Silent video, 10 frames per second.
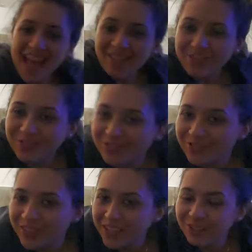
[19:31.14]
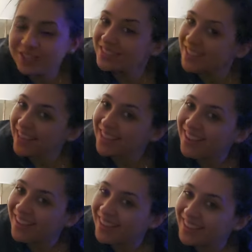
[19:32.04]
Have a fun day,
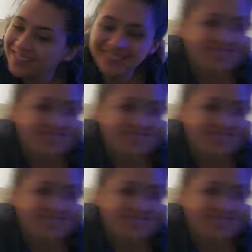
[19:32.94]
guys.